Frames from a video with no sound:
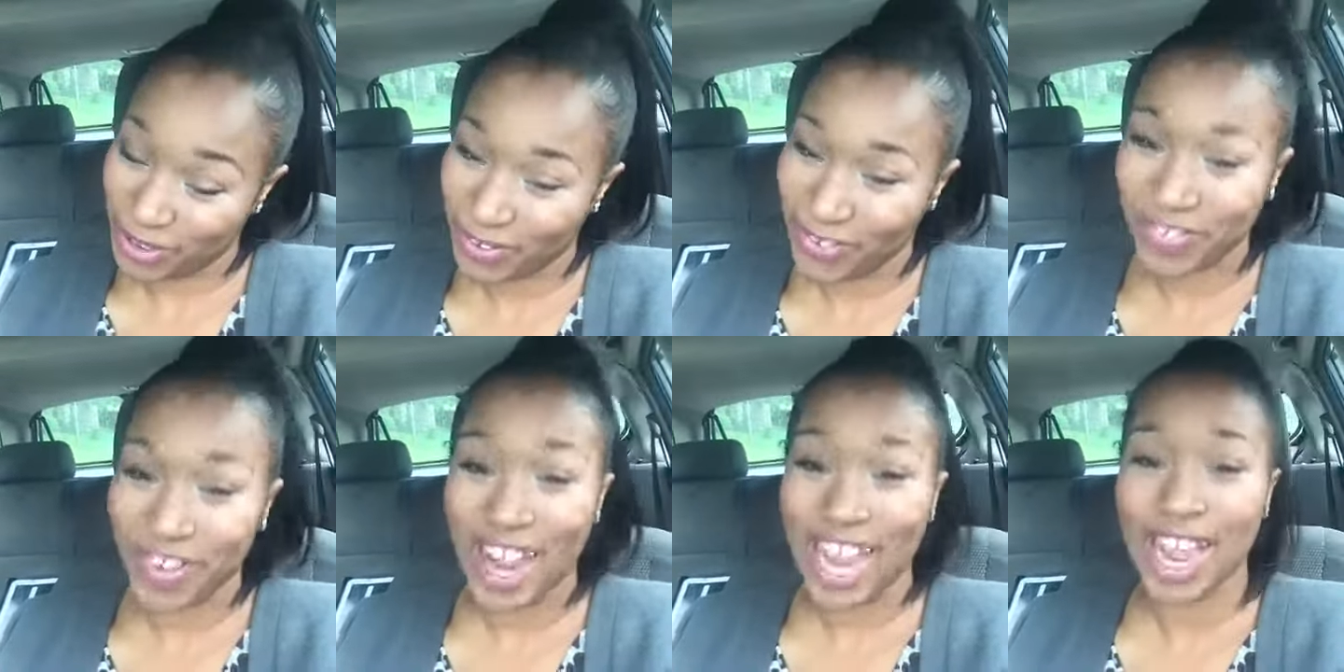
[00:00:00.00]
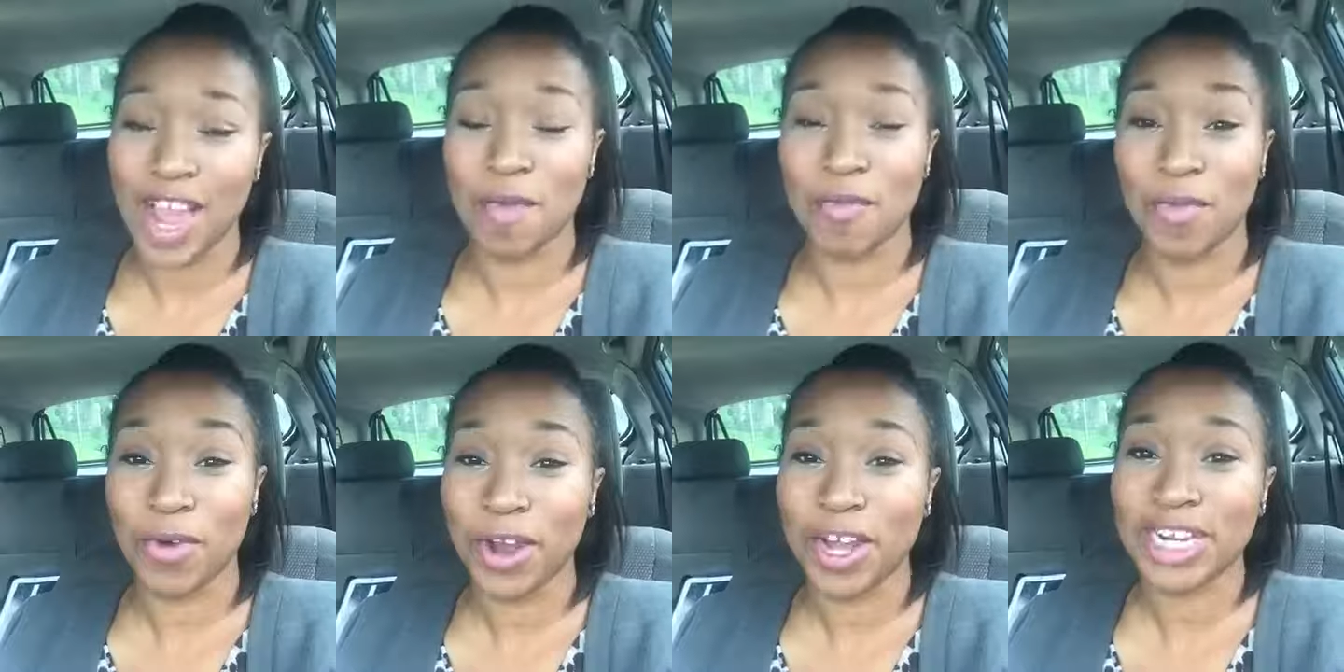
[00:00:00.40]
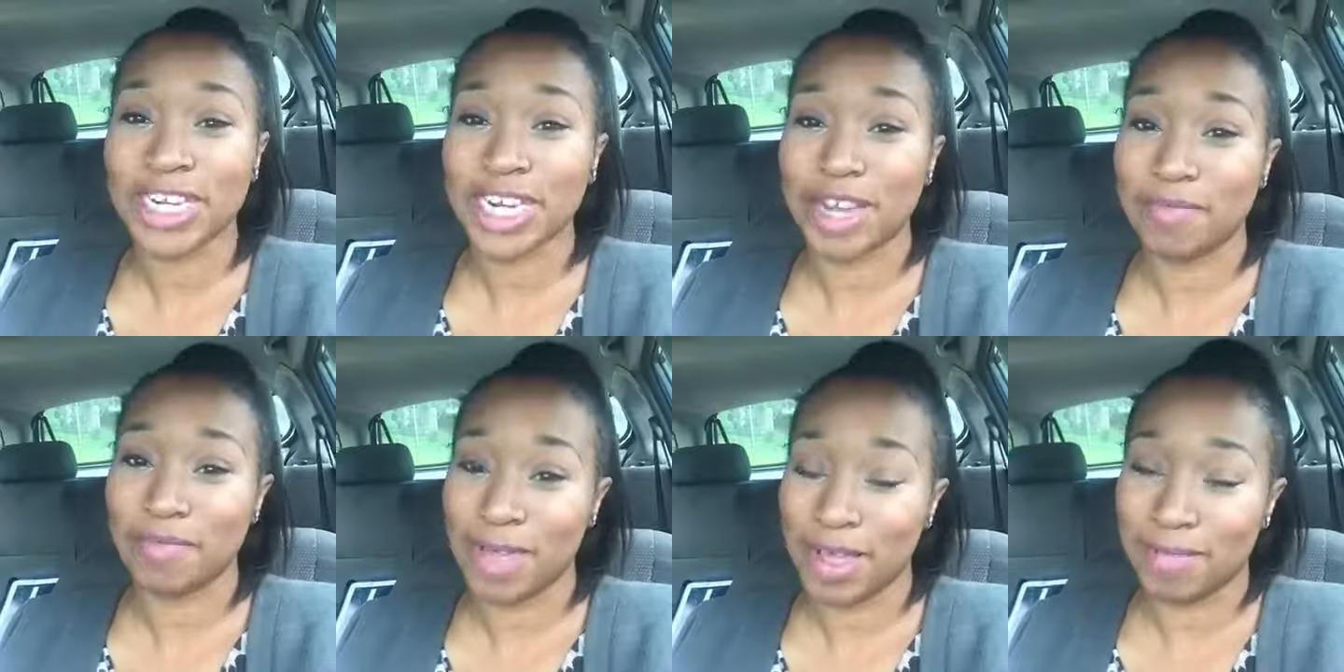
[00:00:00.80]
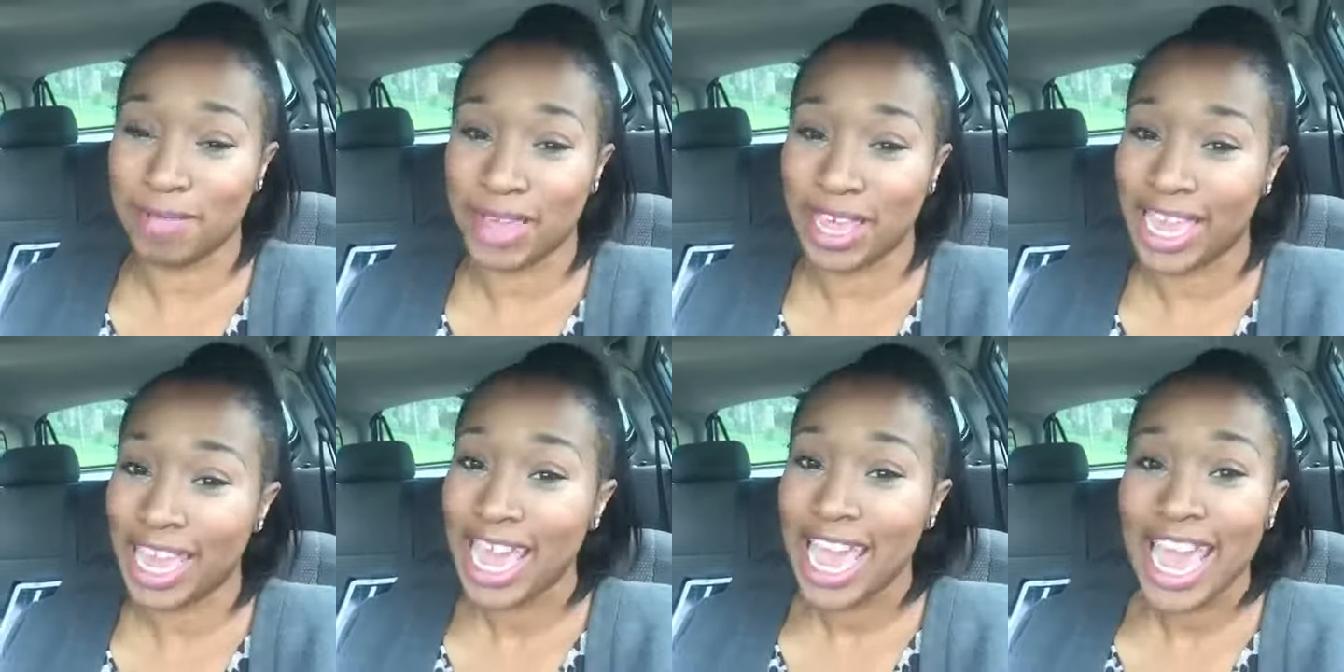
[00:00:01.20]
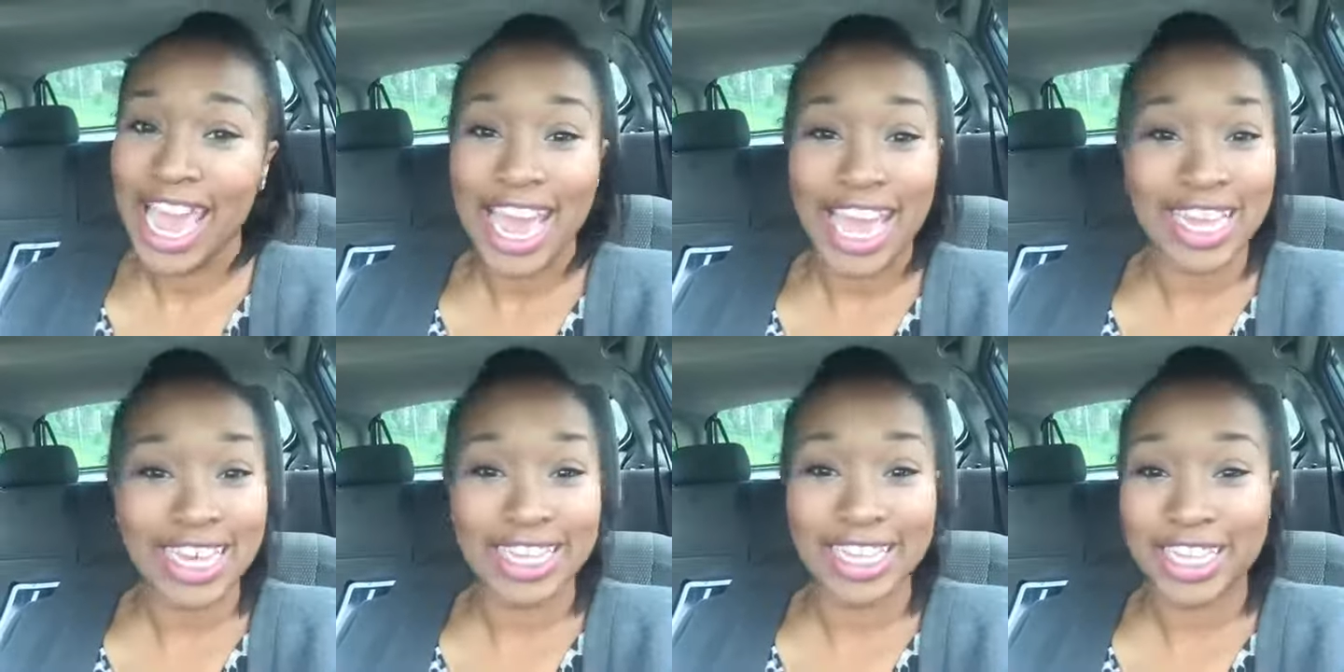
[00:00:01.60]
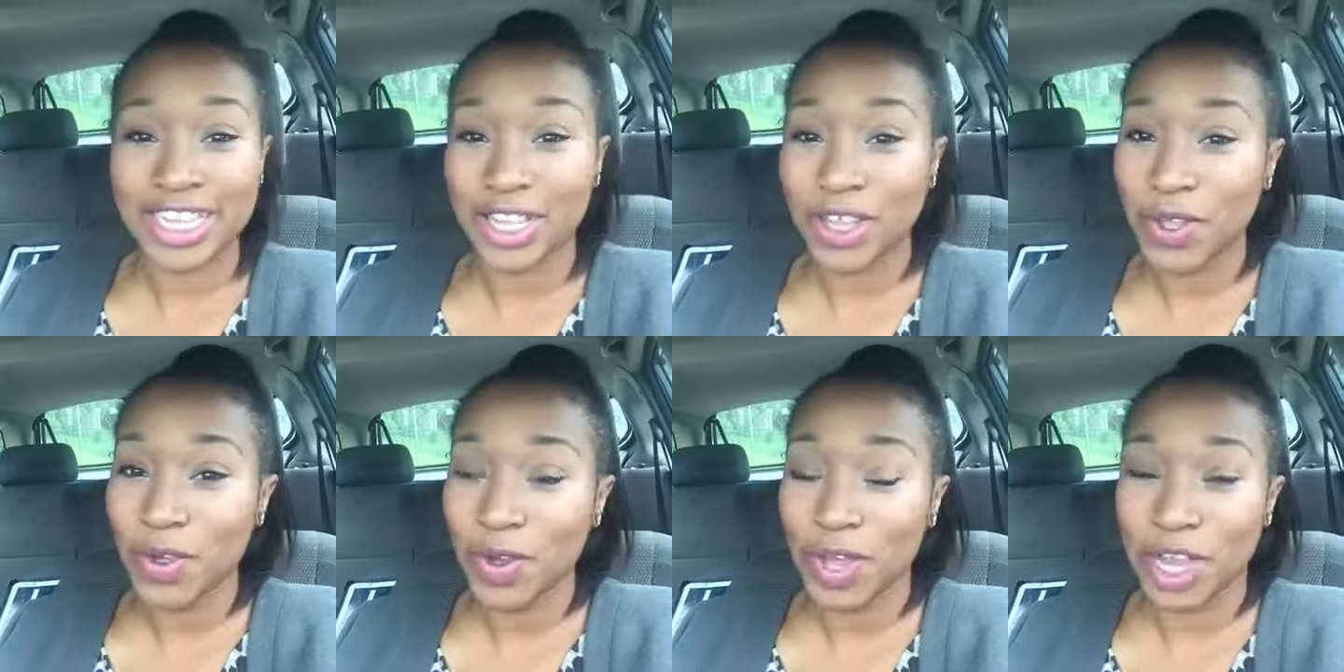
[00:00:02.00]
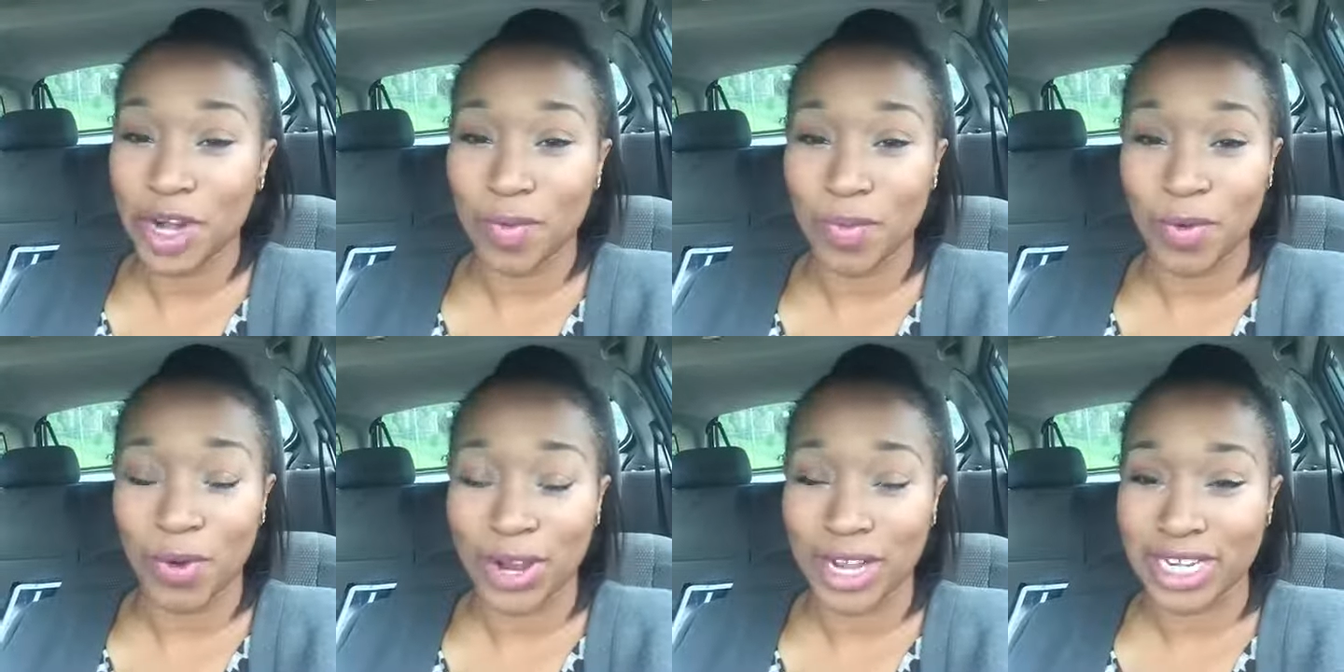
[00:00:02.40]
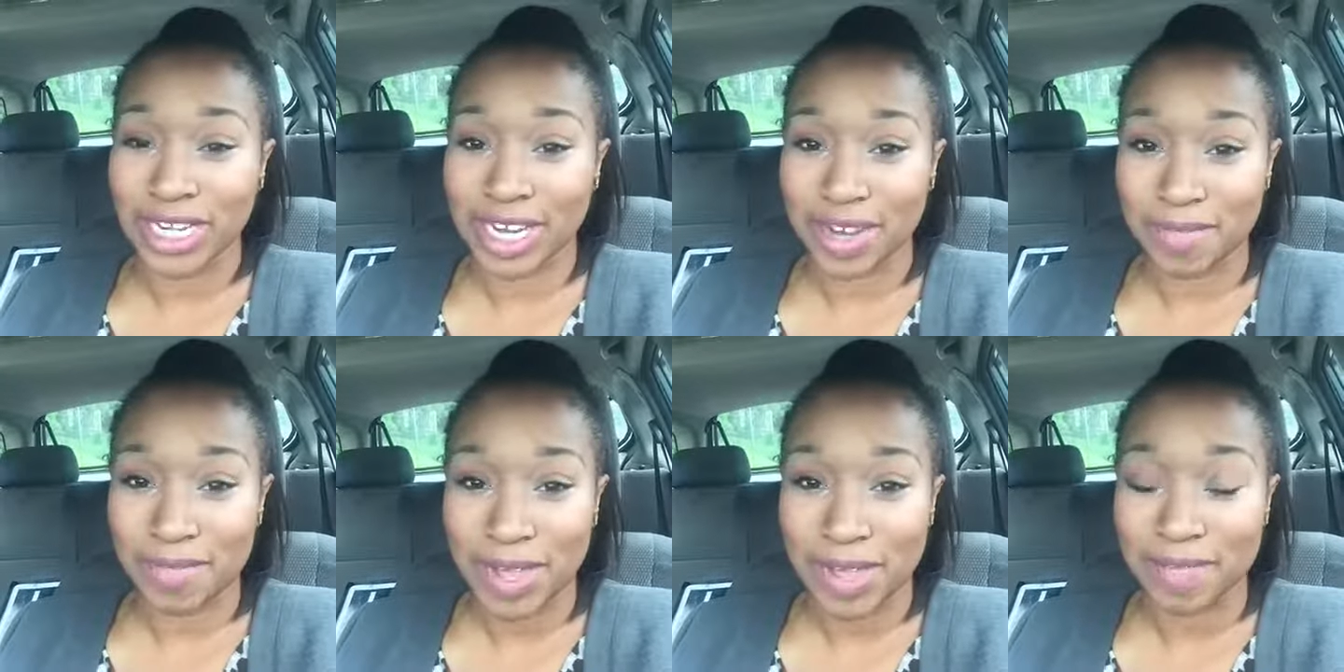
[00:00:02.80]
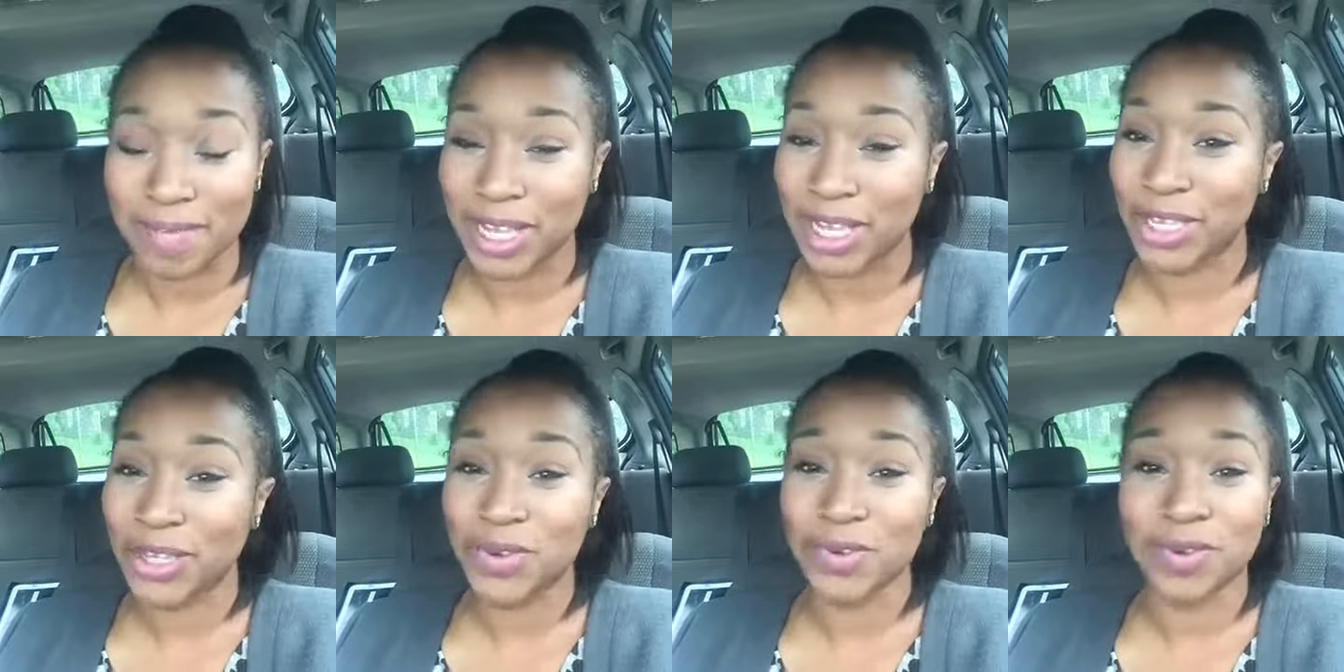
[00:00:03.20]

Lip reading: right? A mortgage commitment. Until you get a mortgage commitment,